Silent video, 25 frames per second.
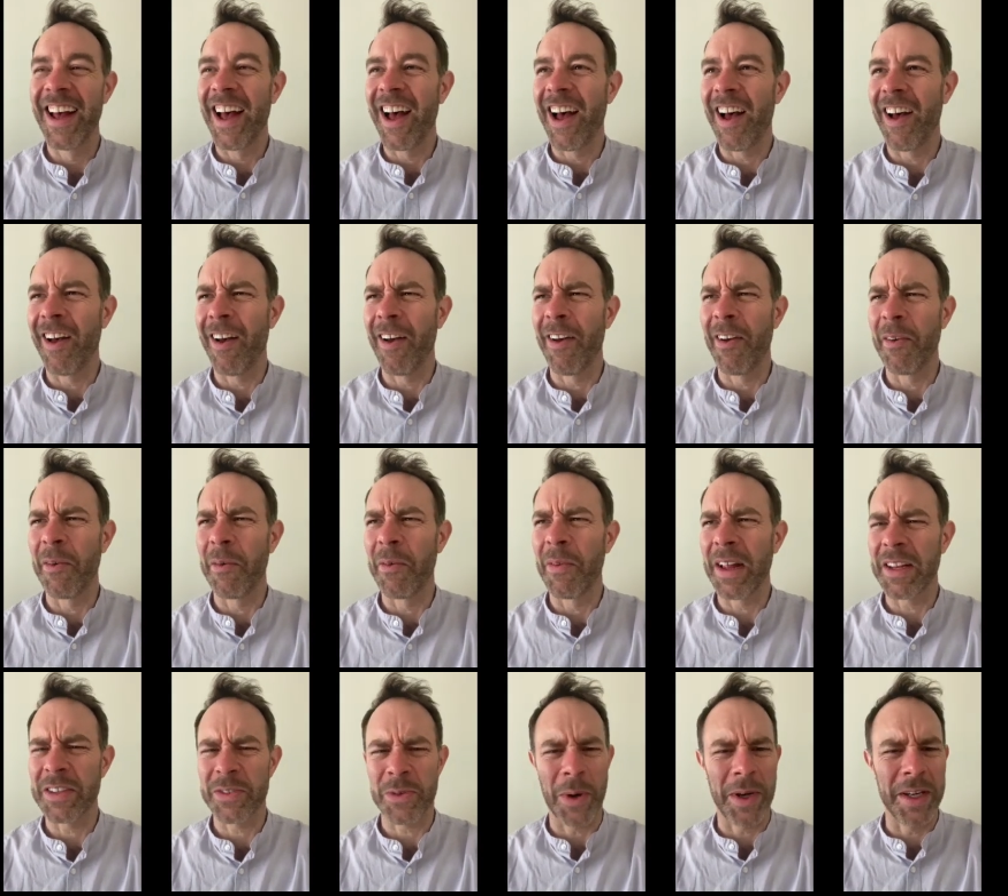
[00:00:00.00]
Um,
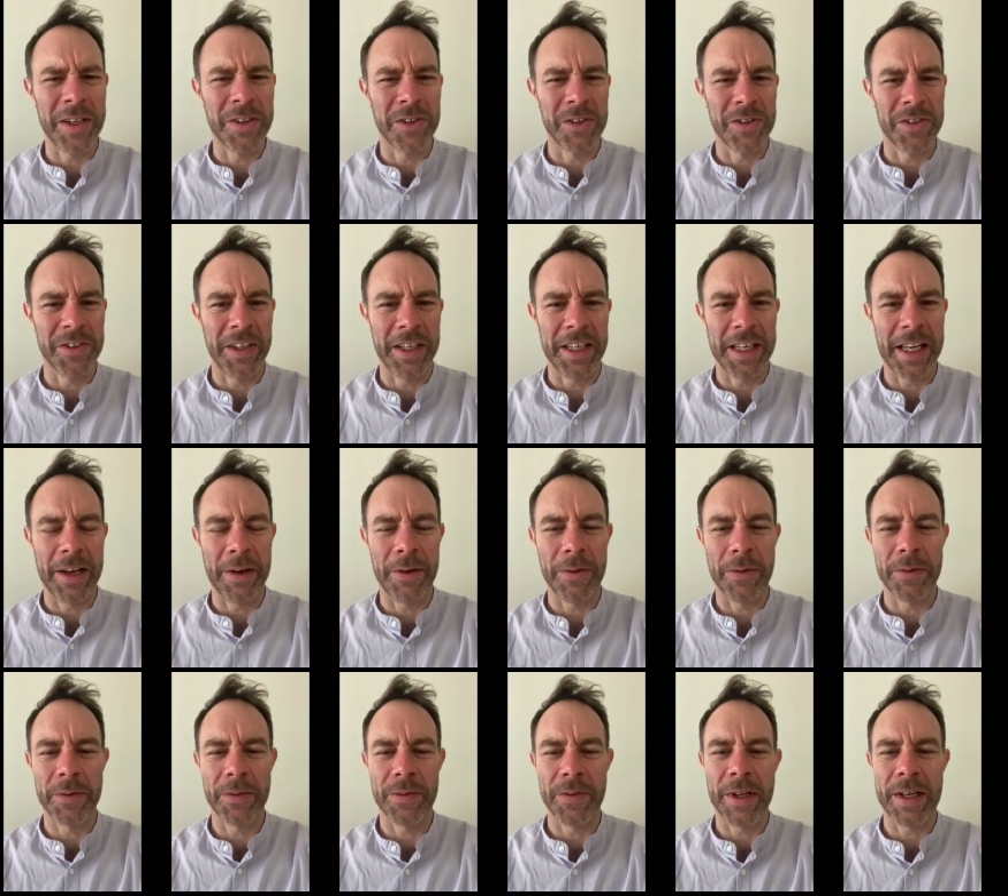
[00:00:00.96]
that's quite interesting
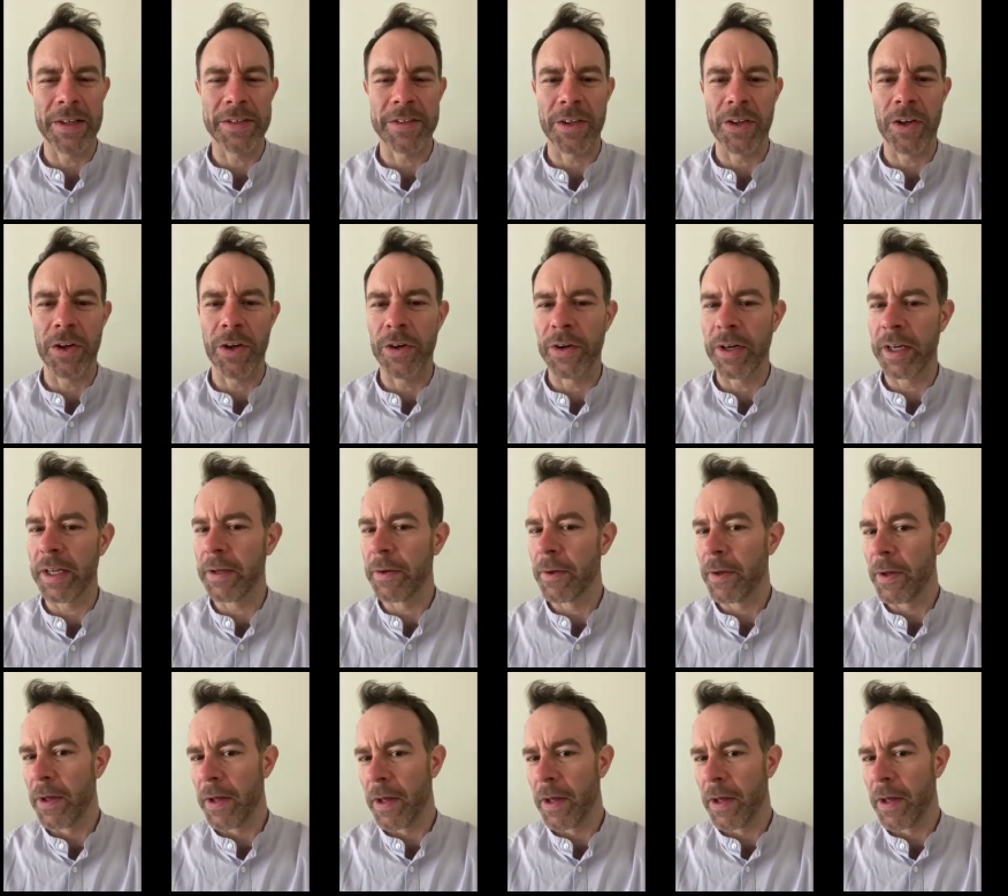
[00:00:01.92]
how that's occurring.